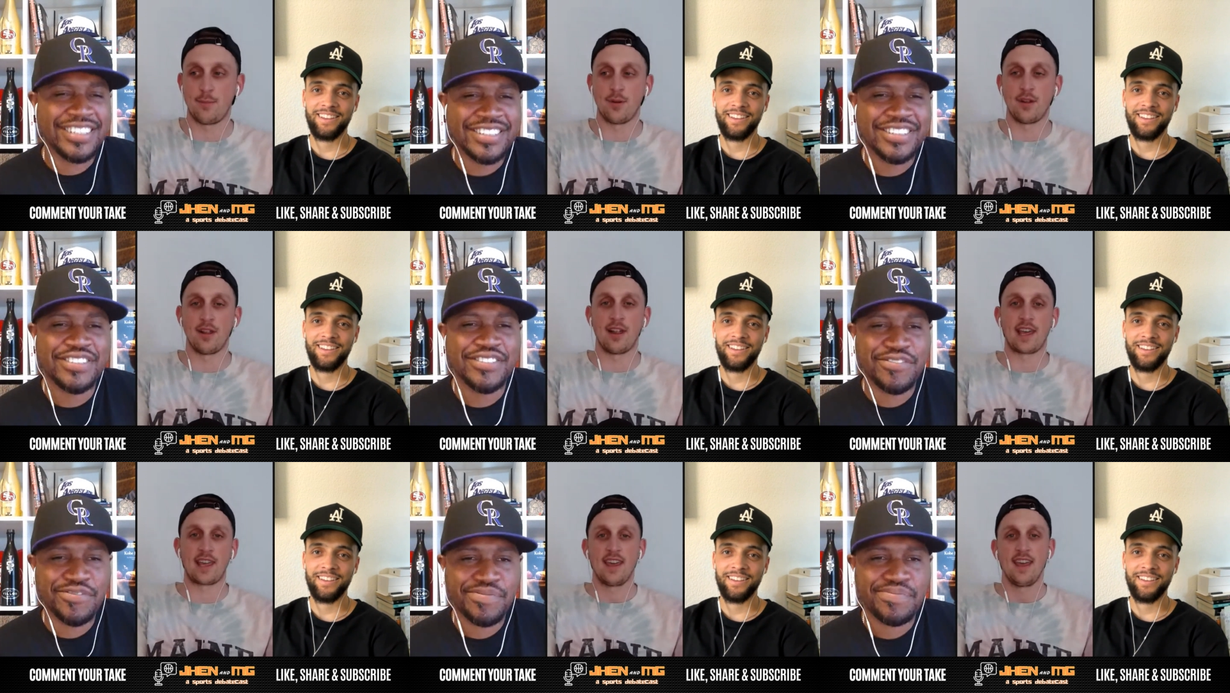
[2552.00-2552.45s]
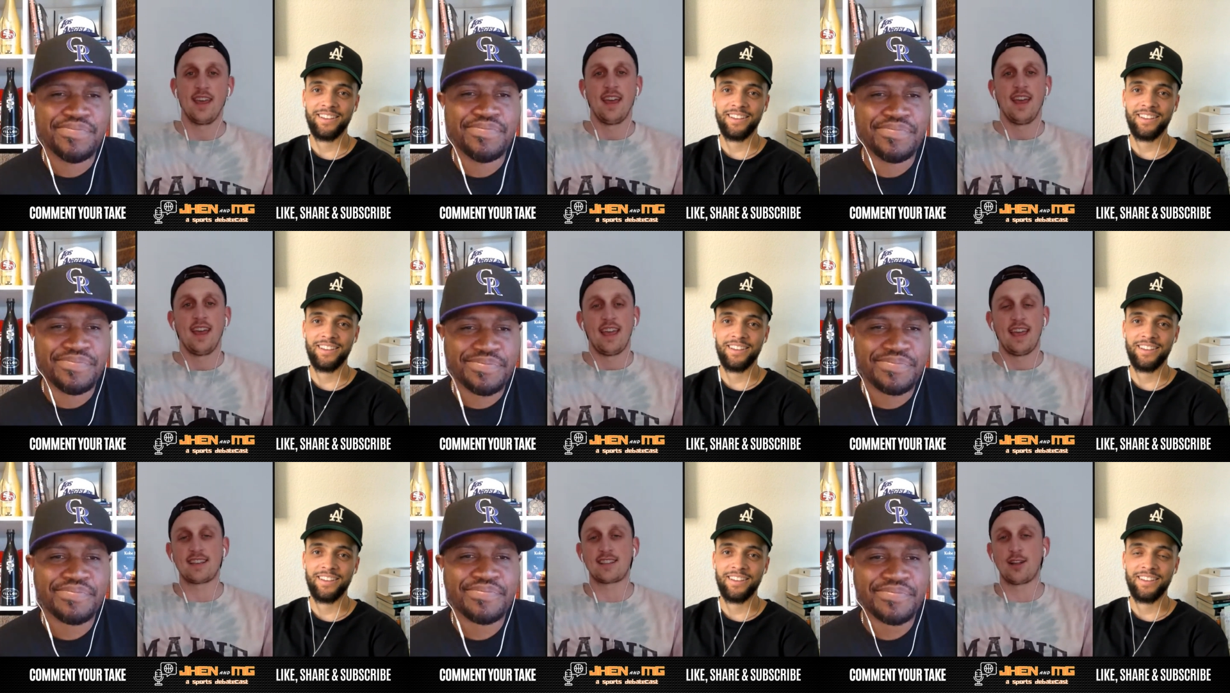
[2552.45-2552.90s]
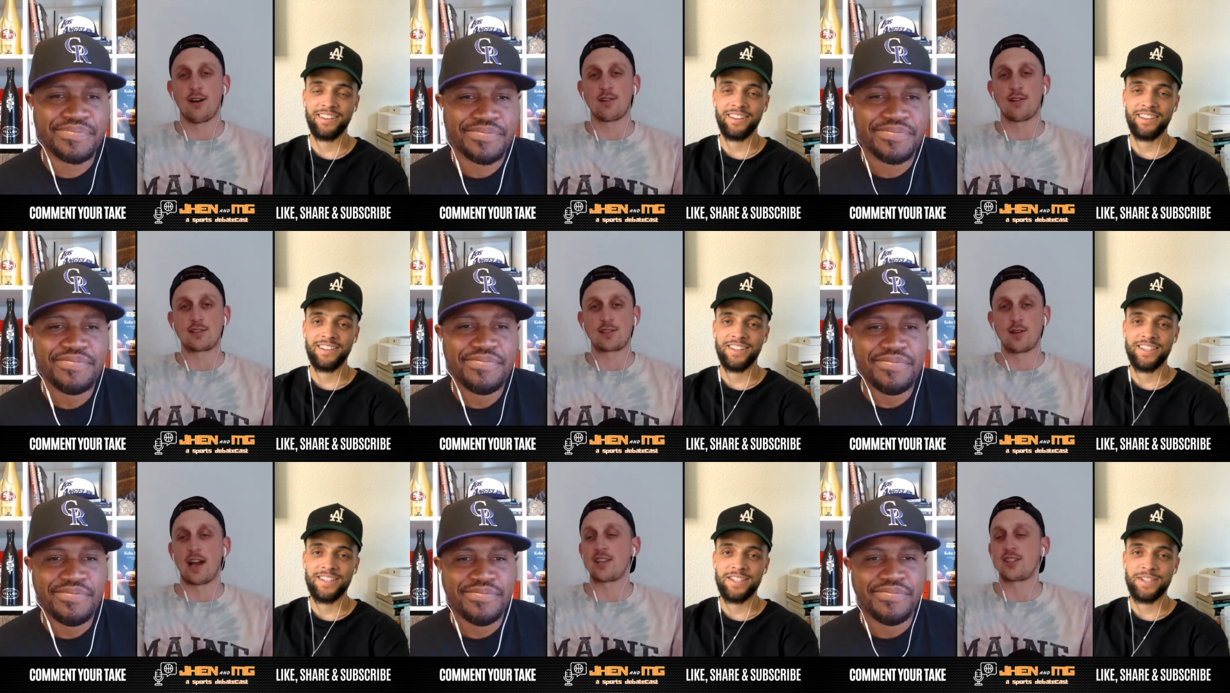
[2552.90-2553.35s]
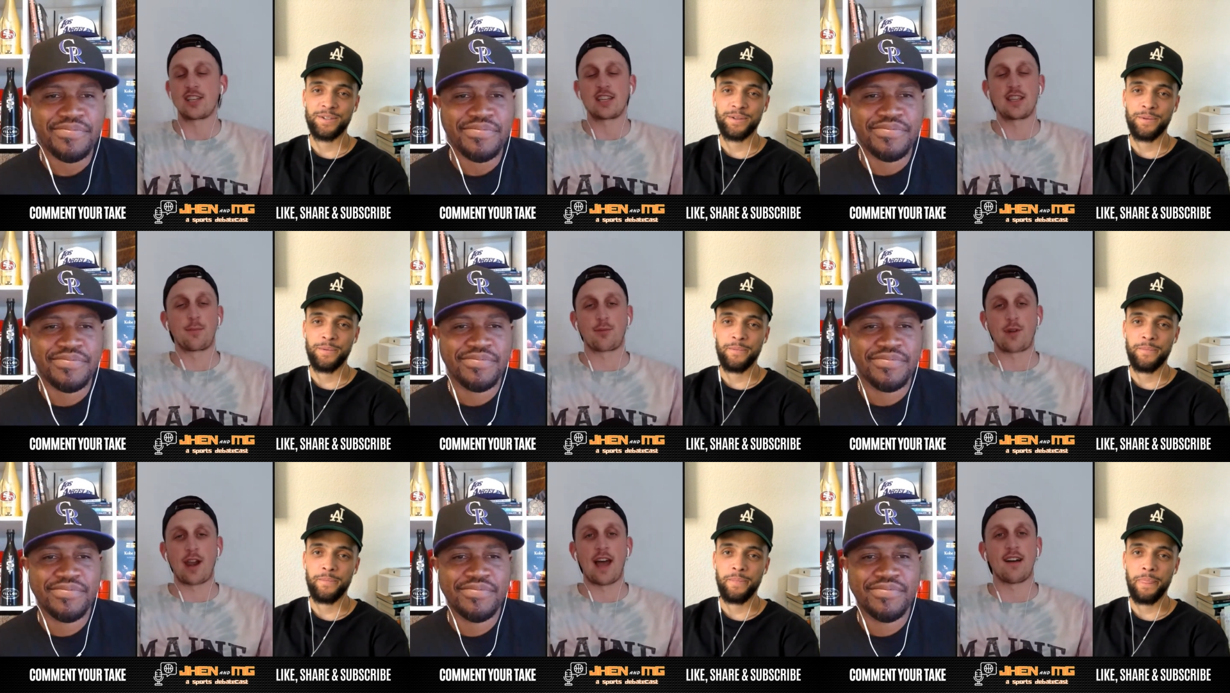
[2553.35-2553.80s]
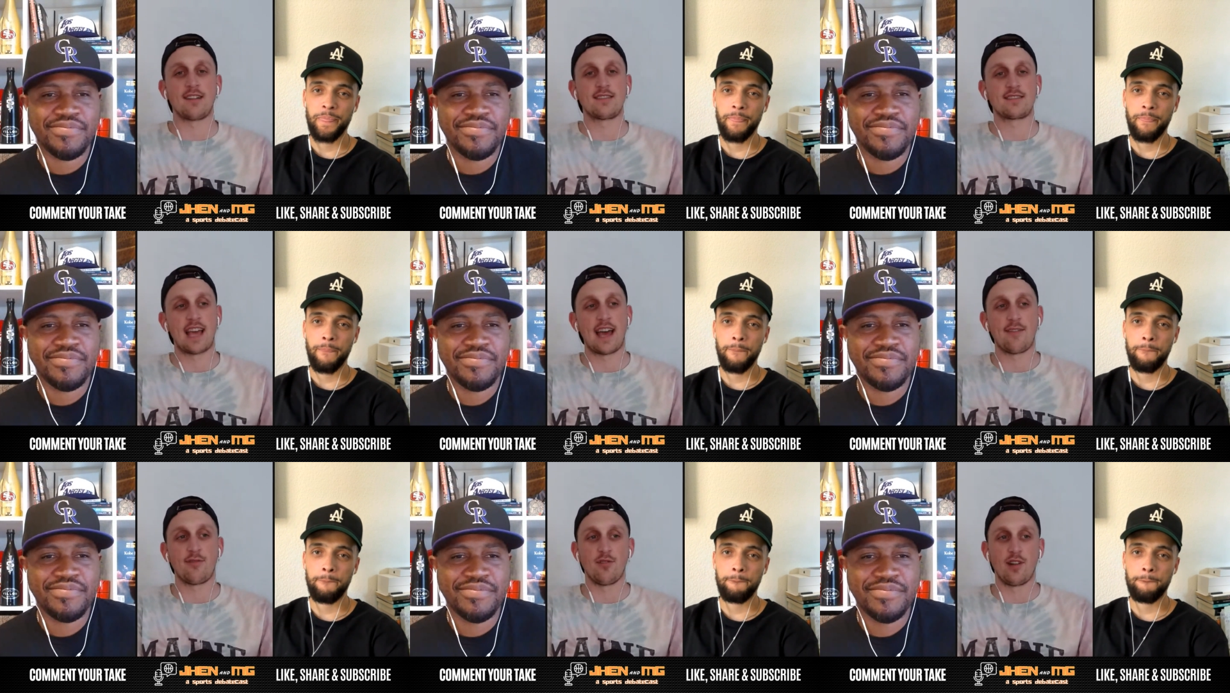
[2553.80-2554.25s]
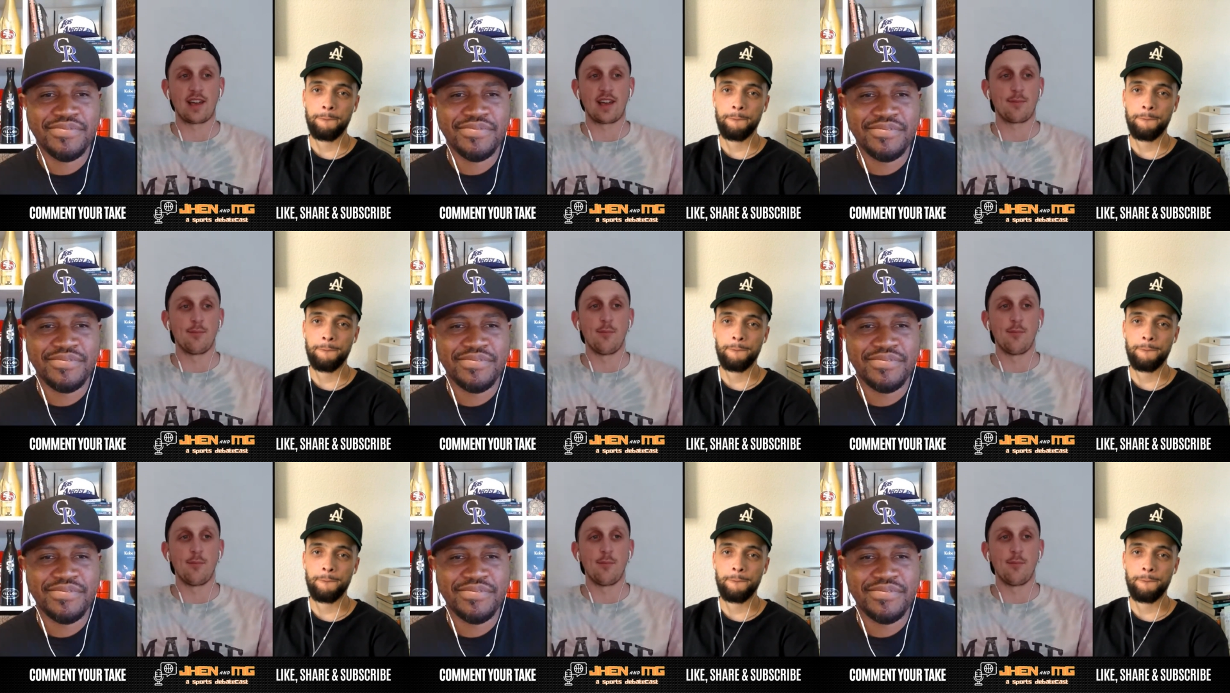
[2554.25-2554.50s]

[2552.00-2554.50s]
Speaker 1: but like he's close to. I just think the Browns have like